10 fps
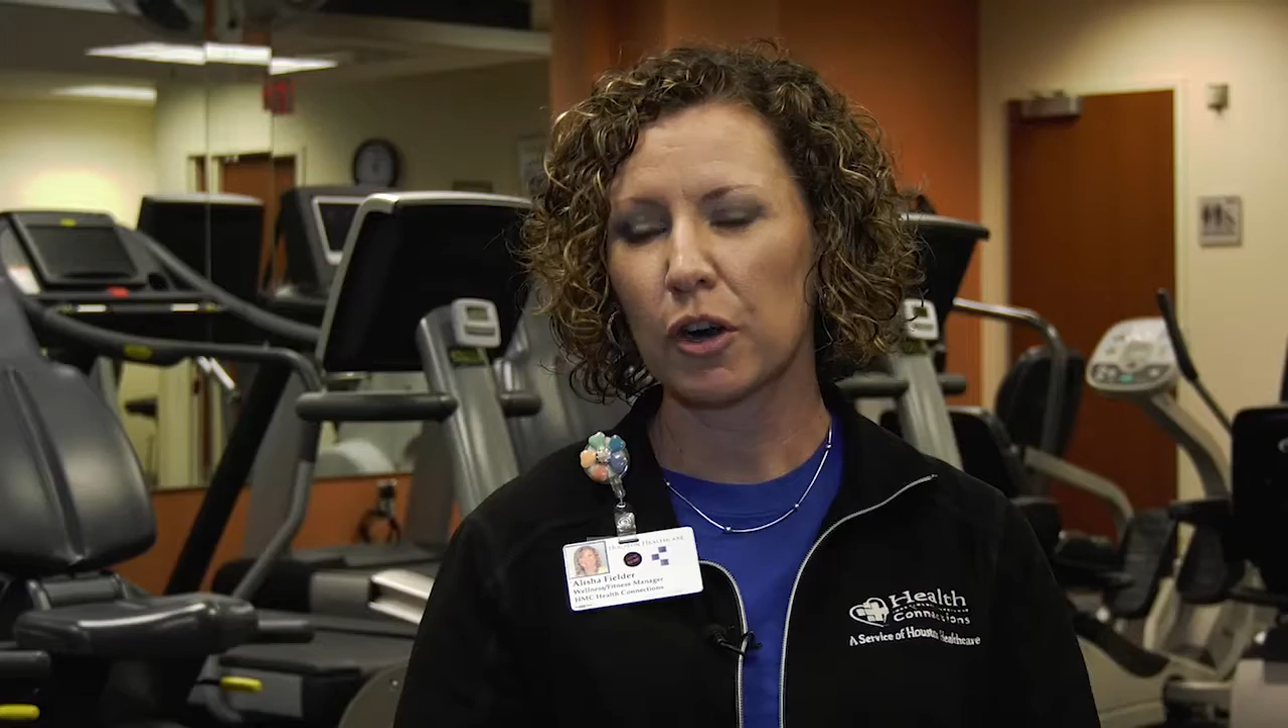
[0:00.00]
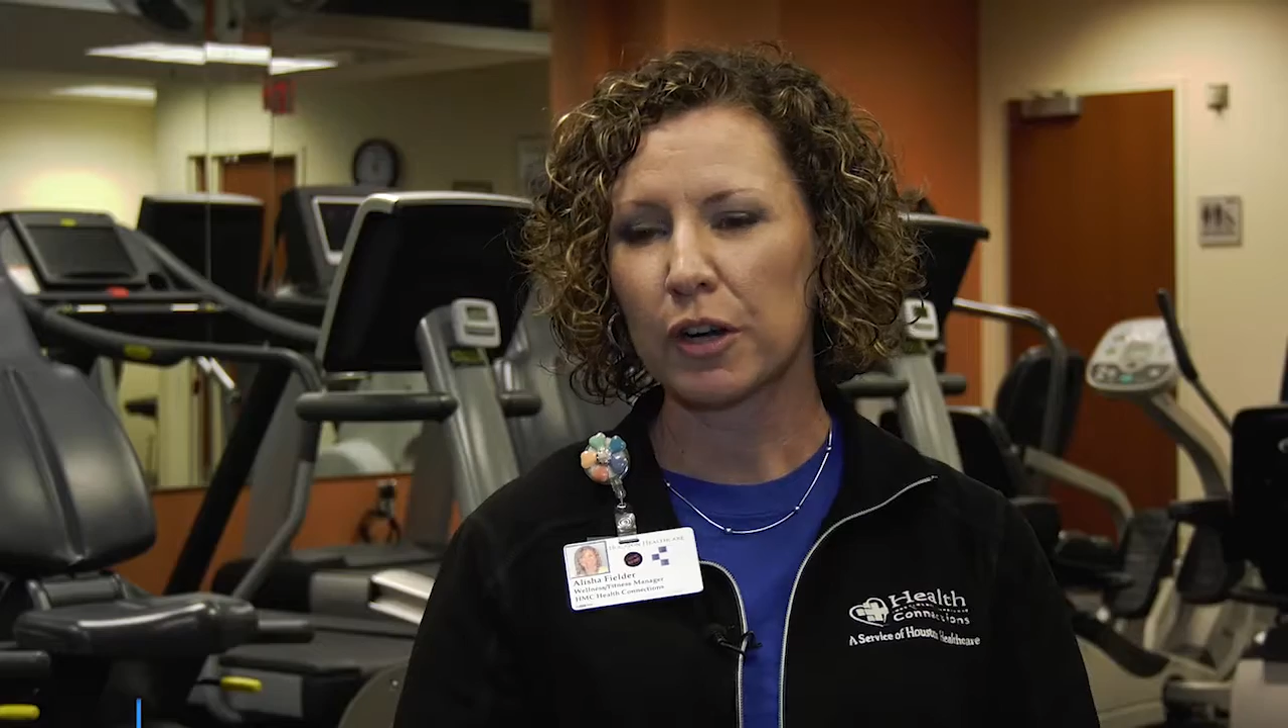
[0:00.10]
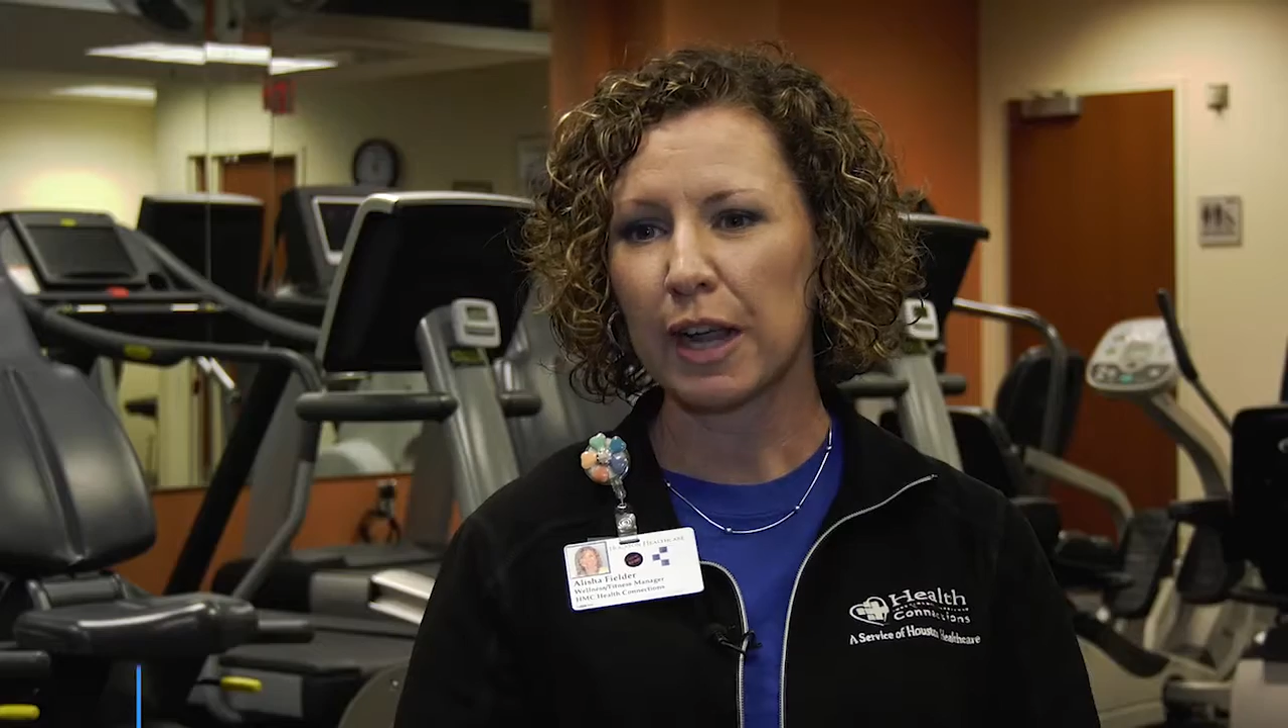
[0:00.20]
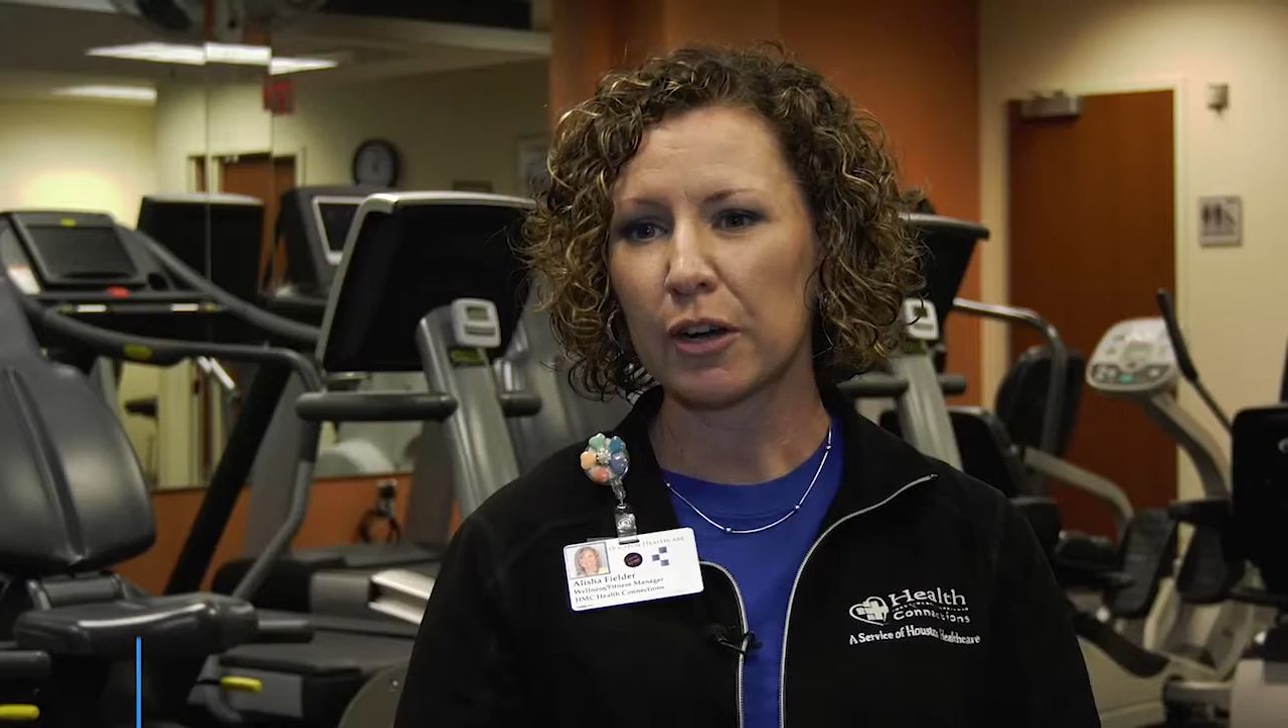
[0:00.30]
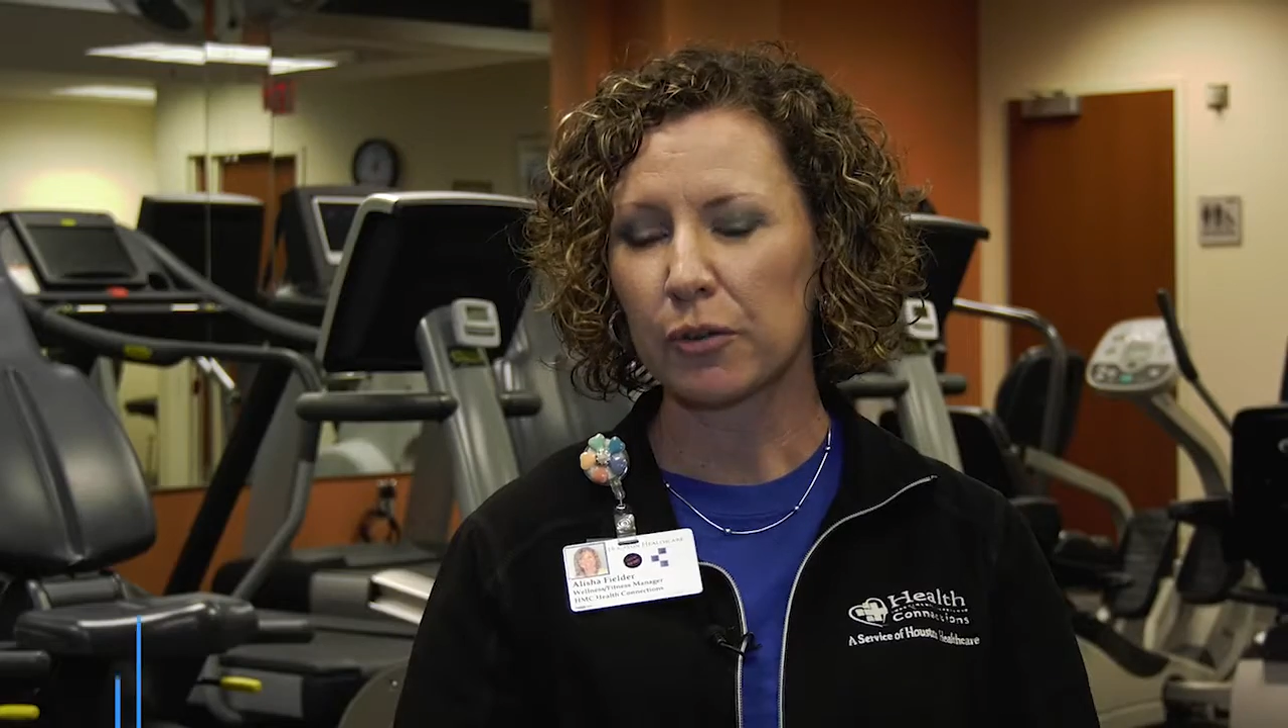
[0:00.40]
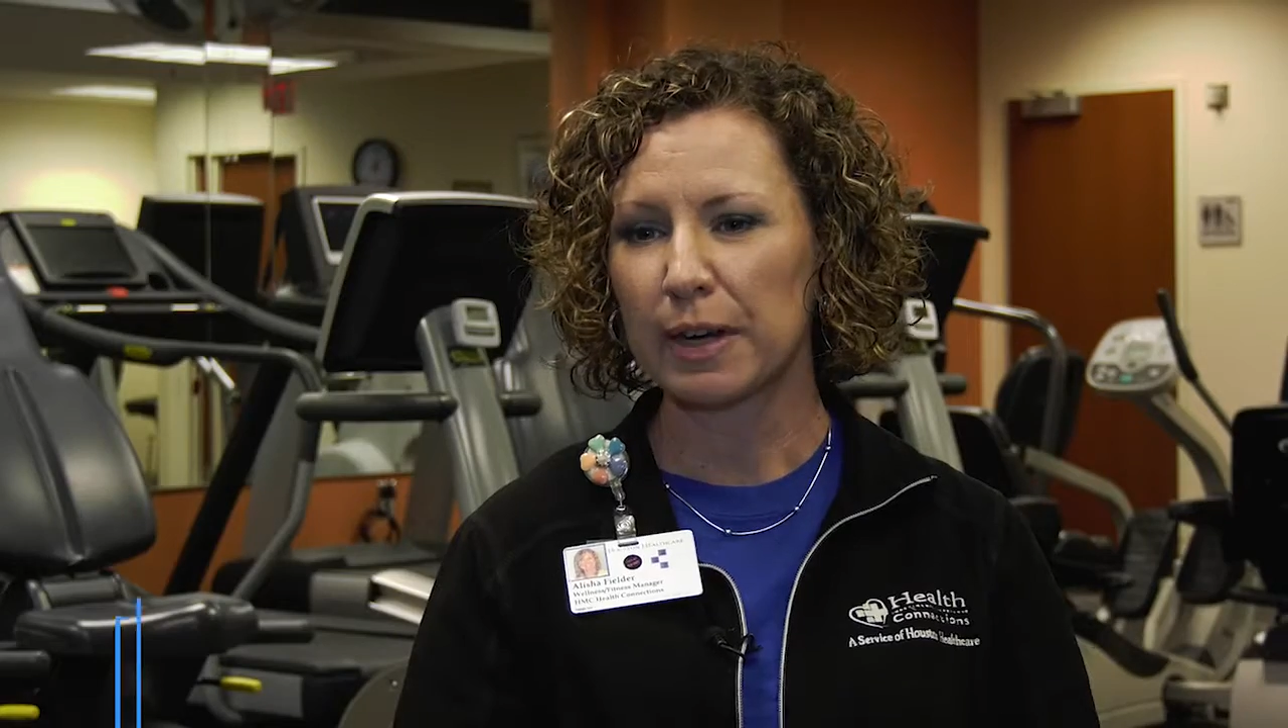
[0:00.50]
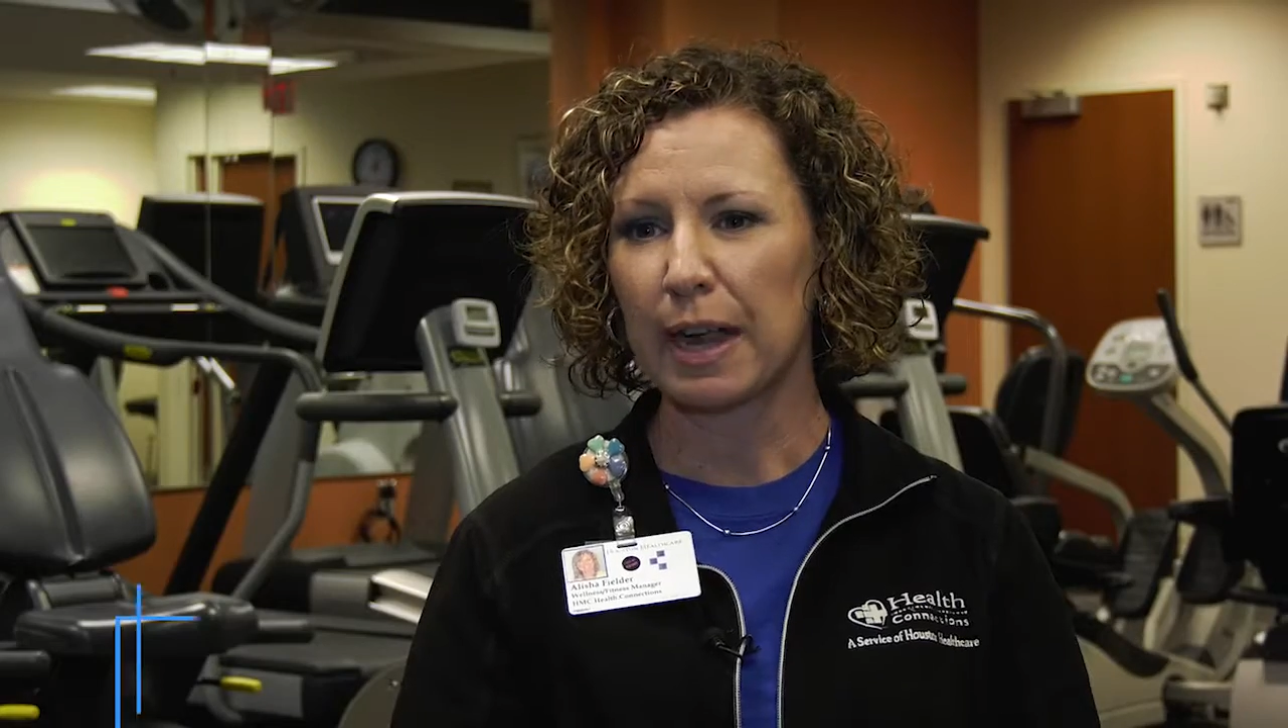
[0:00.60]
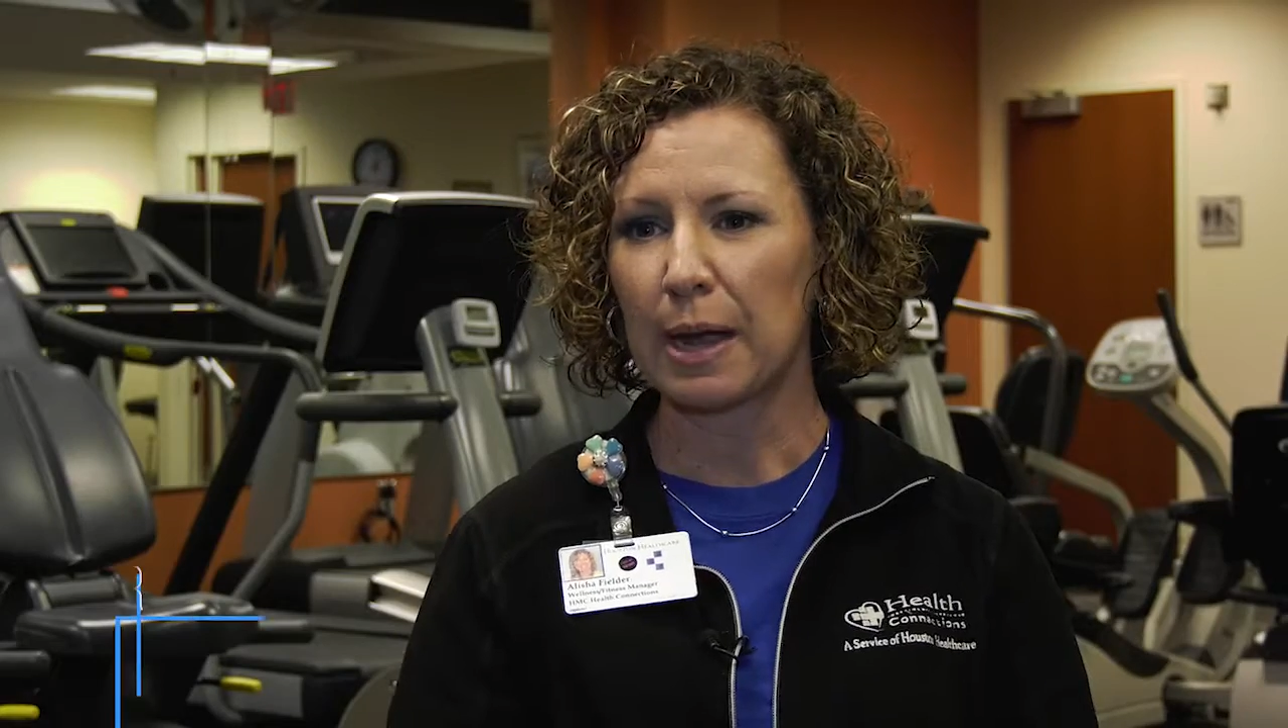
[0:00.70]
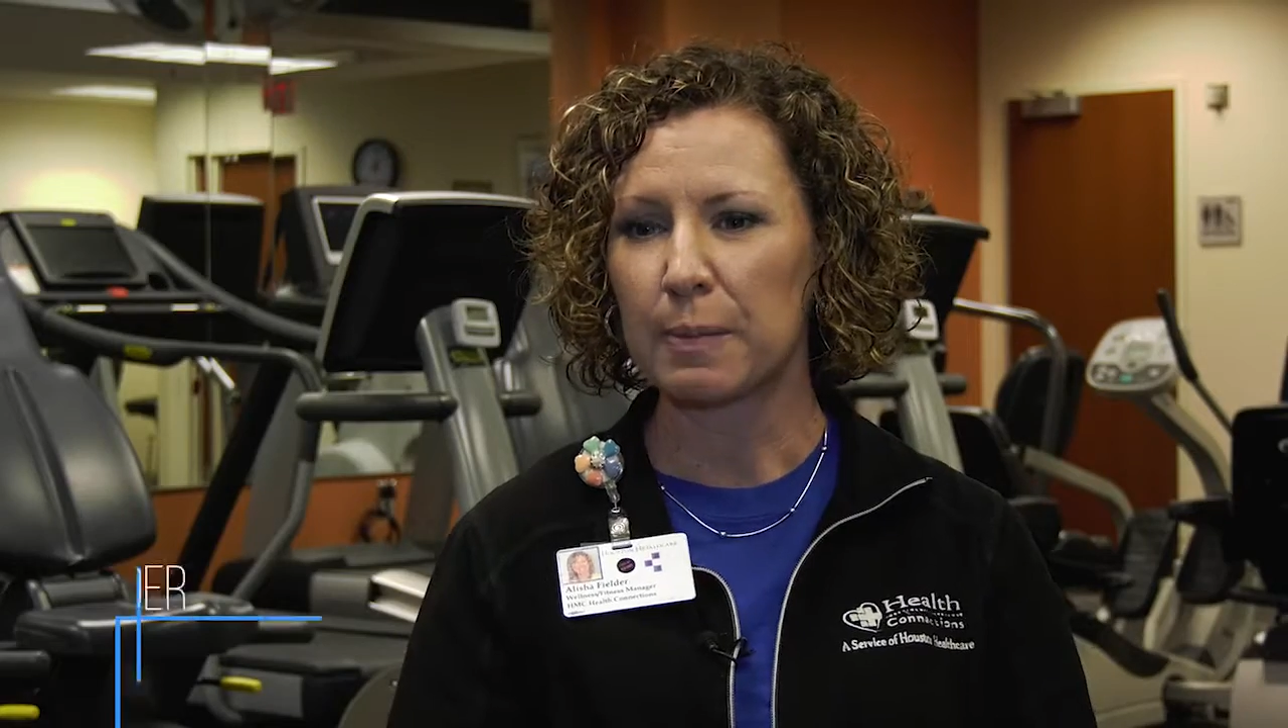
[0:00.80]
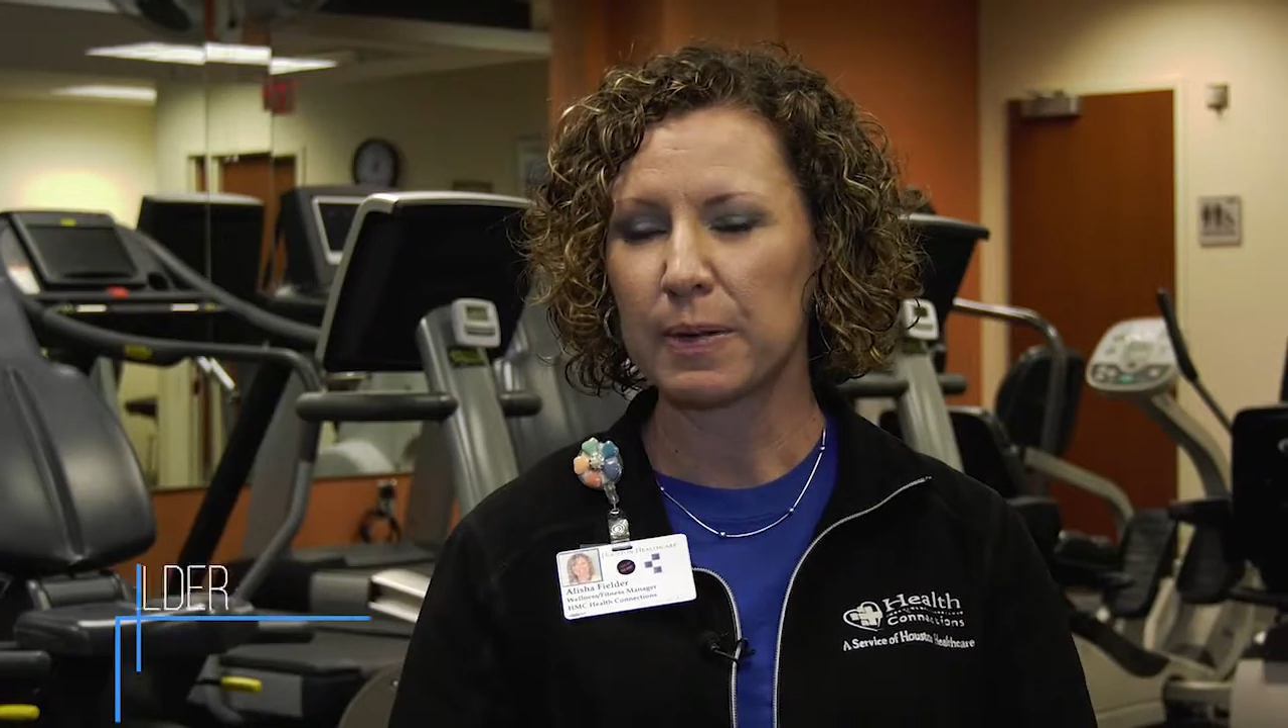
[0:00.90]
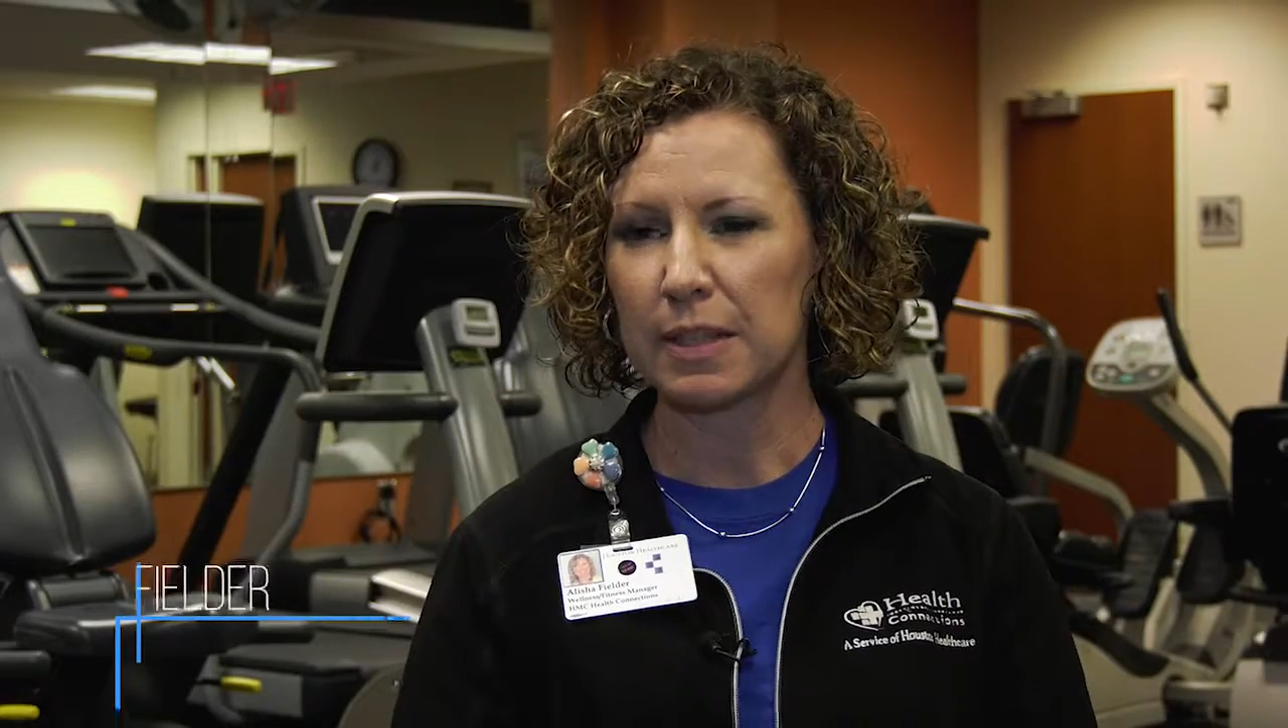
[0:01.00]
Cardiac rehab